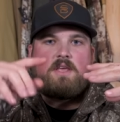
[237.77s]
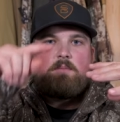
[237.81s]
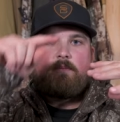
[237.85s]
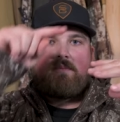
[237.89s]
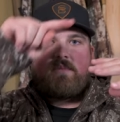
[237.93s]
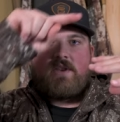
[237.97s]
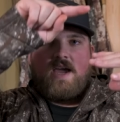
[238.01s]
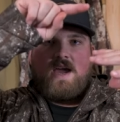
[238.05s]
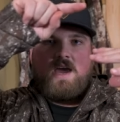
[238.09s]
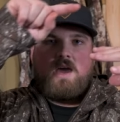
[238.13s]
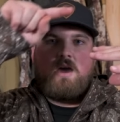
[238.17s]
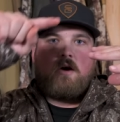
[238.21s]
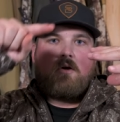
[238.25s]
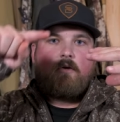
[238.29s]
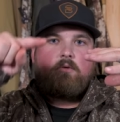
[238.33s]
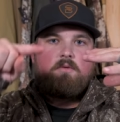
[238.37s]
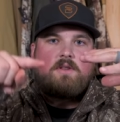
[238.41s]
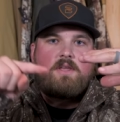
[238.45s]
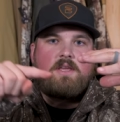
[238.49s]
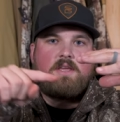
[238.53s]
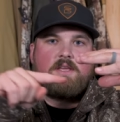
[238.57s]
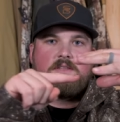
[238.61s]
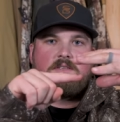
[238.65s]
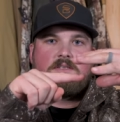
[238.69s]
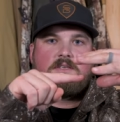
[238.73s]
them down
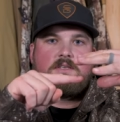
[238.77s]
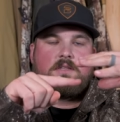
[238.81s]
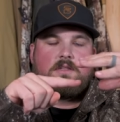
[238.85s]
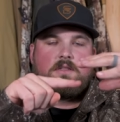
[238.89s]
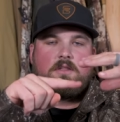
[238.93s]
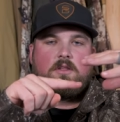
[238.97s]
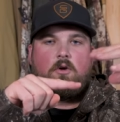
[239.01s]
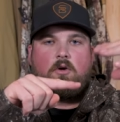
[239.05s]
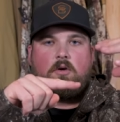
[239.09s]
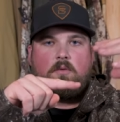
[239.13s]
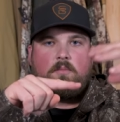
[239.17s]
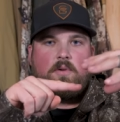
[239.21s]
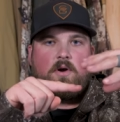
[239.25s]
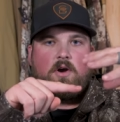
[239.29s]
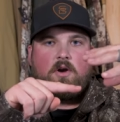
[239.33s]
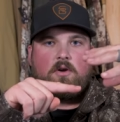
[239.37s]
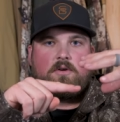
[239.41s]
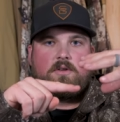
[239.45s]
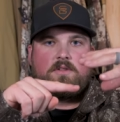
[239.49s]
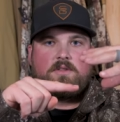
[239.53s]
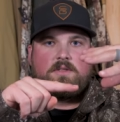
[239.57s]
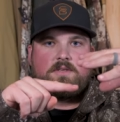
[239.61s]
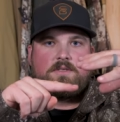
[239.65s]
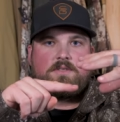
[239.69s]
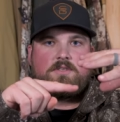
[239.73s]
into the lower part
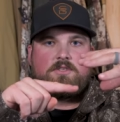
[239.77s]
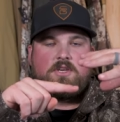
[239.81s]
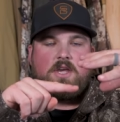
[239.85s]
of this